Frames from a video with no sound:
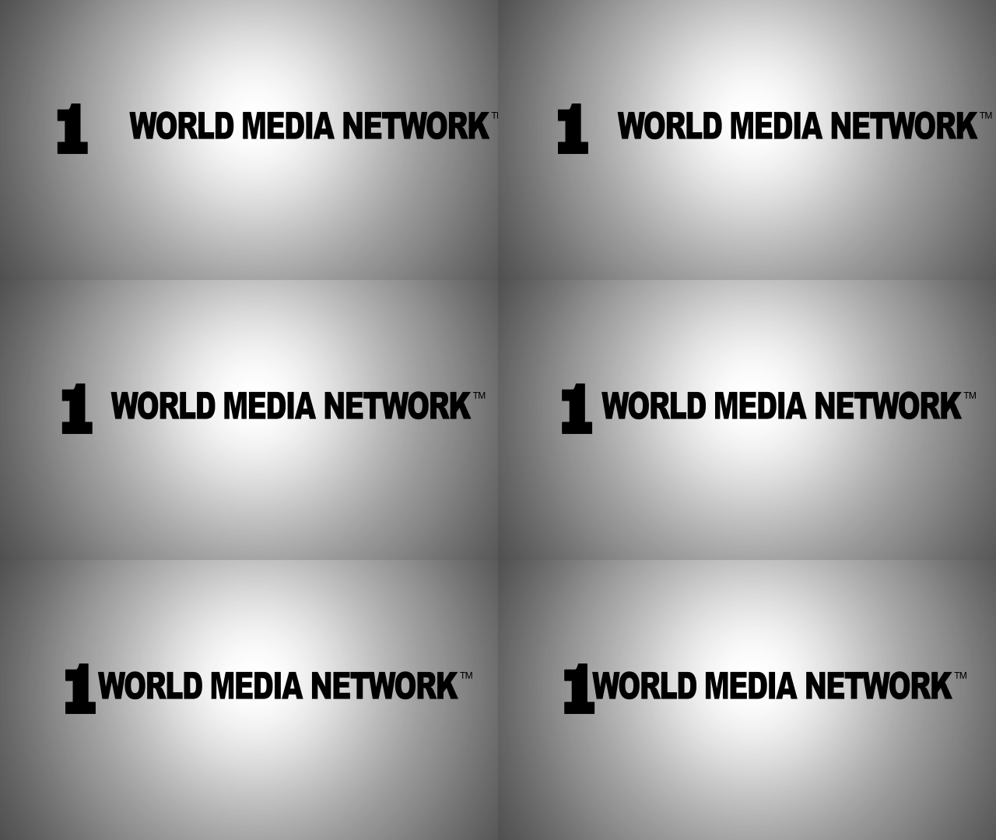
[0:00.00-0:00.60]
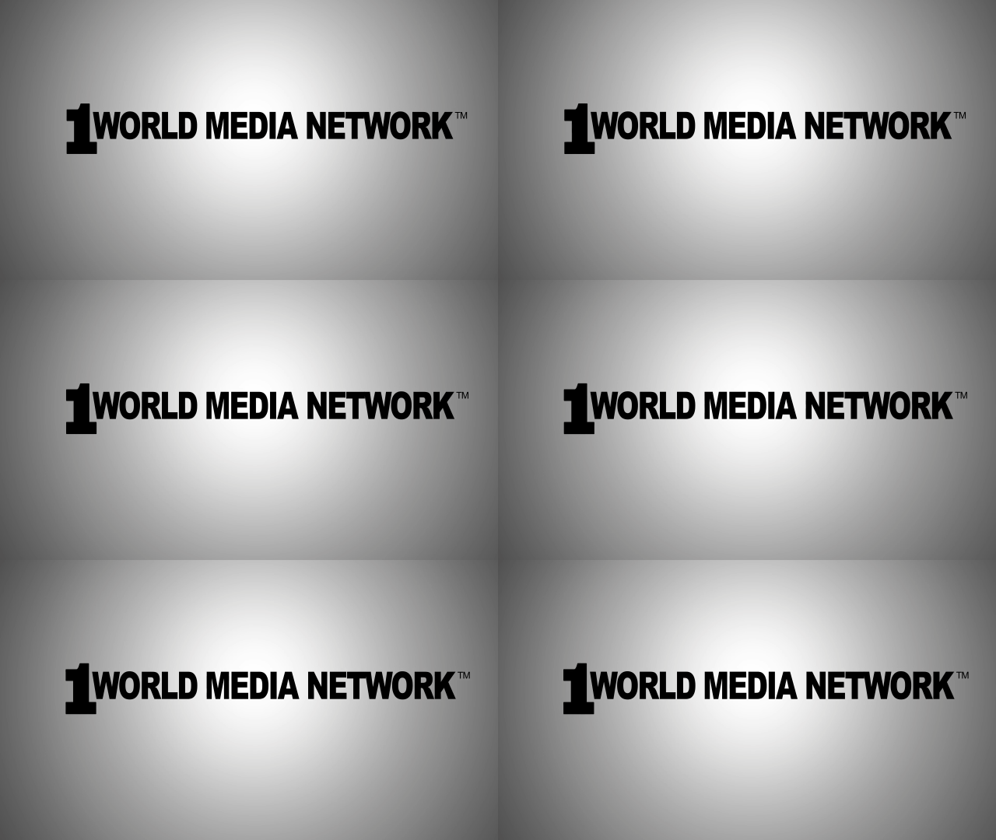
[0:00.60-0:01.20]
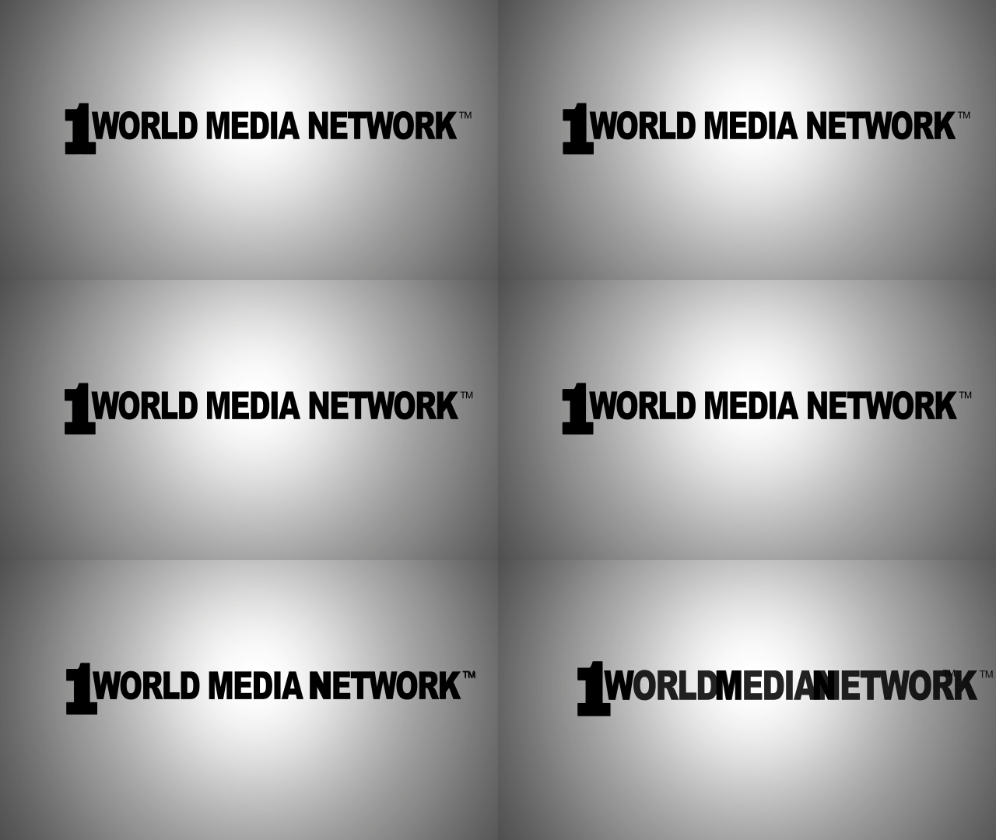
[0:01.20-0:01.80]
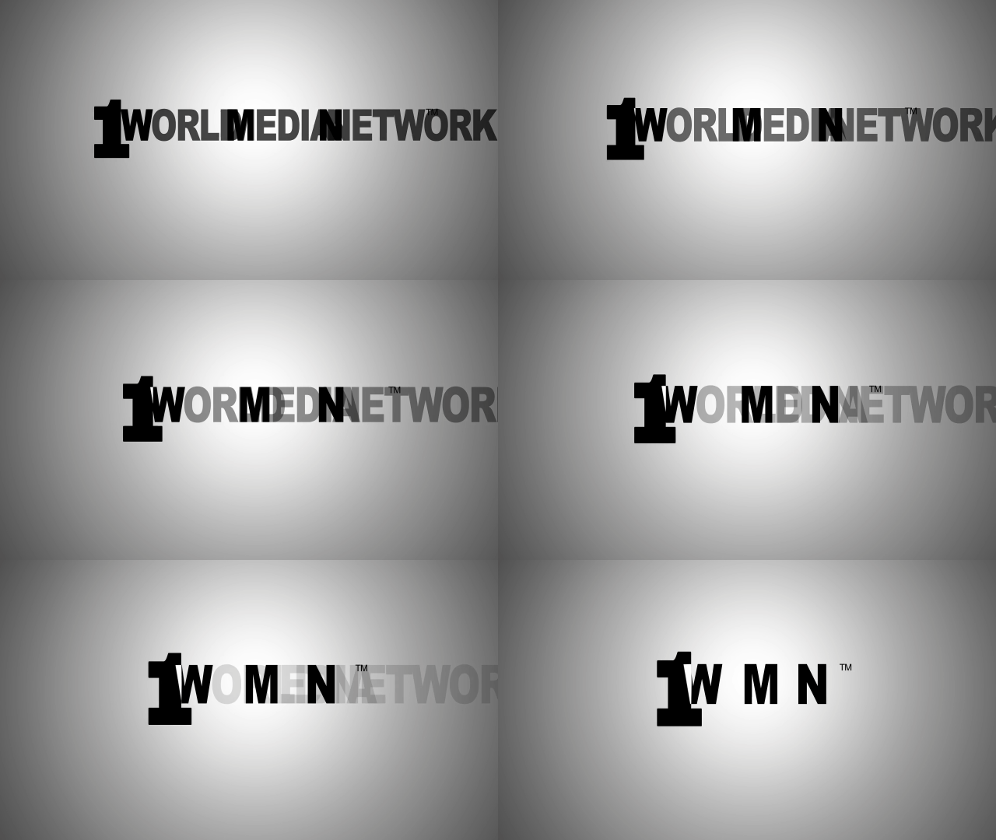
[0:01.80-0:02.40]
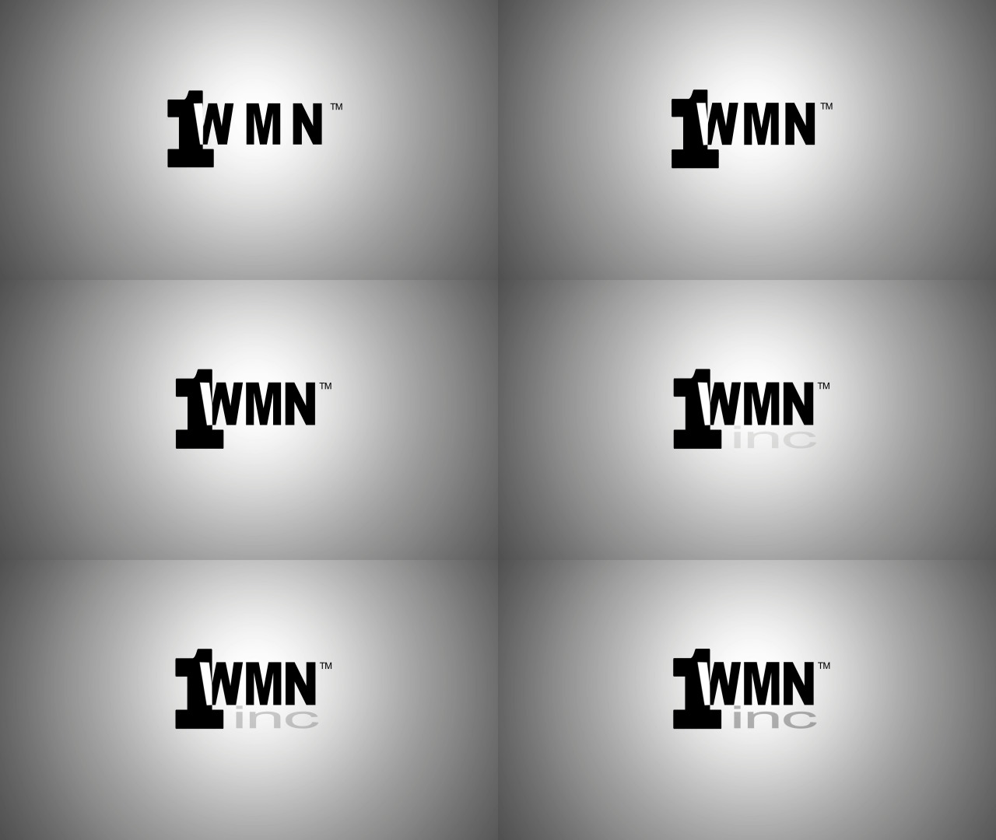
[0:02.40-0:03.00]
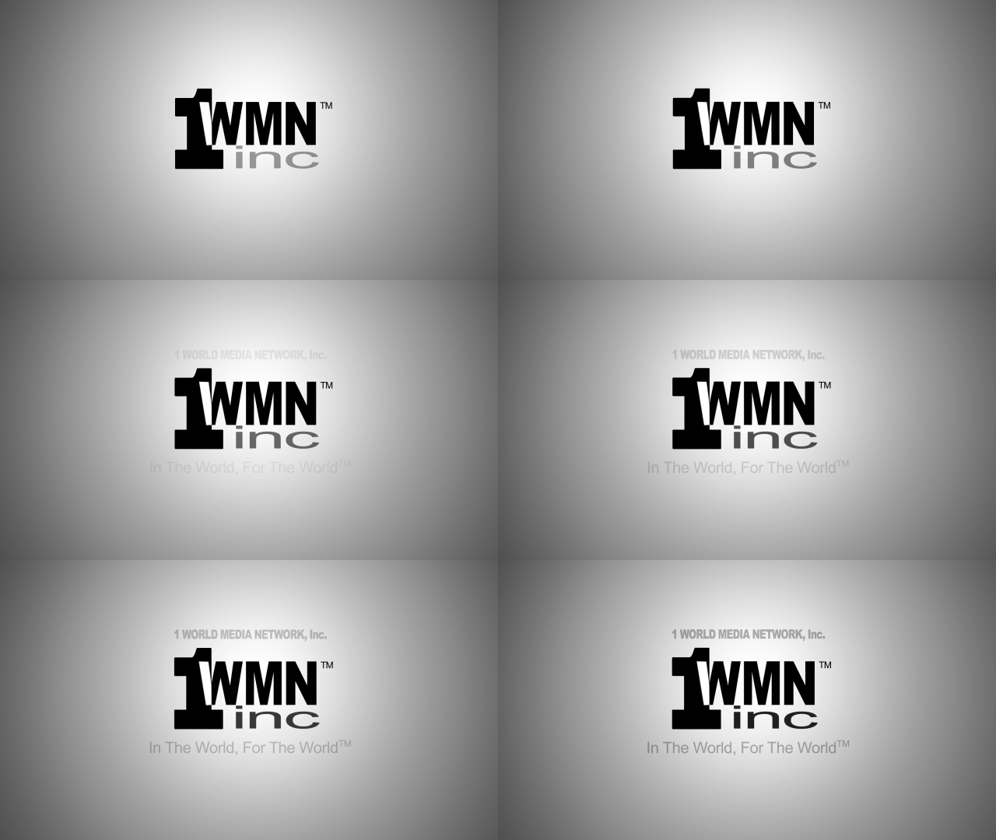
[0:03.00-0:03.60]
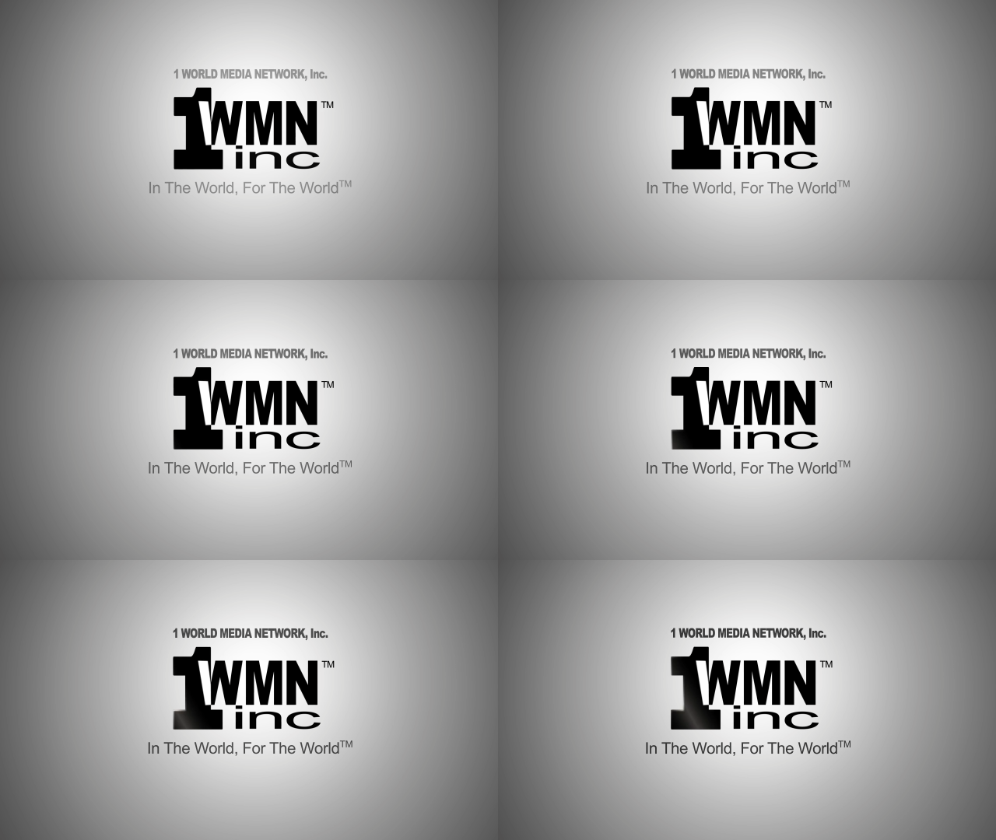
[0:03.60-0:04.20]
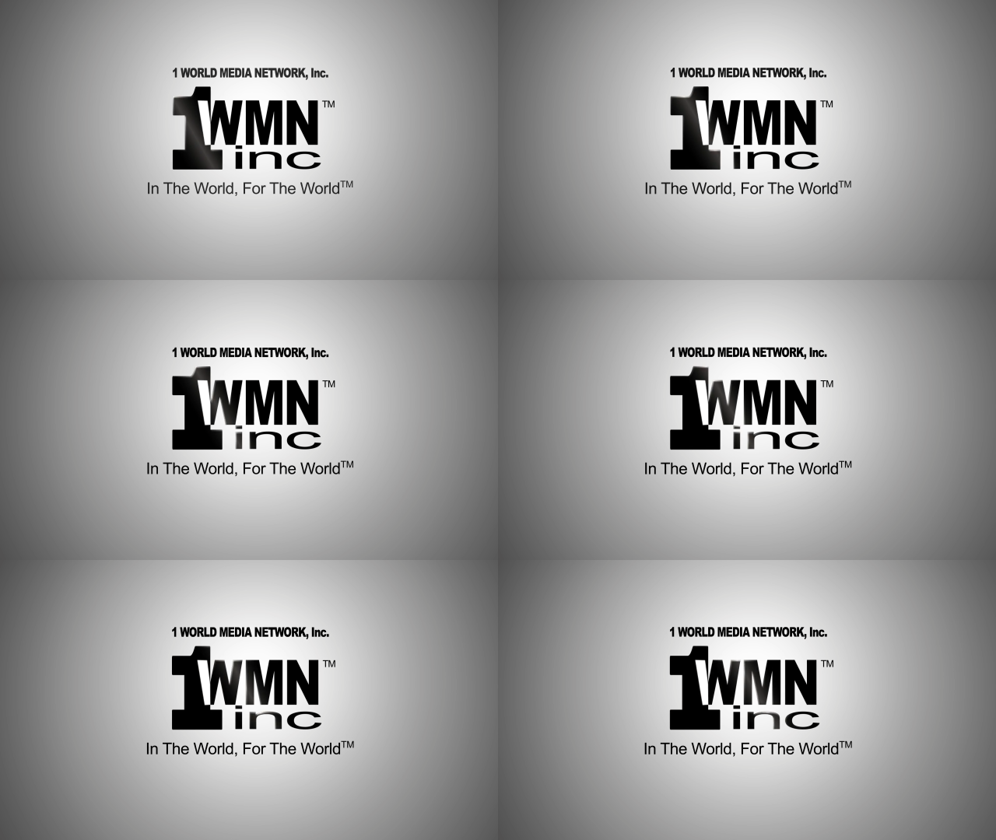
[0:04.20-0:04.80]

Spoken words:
[unreadable: no face in view]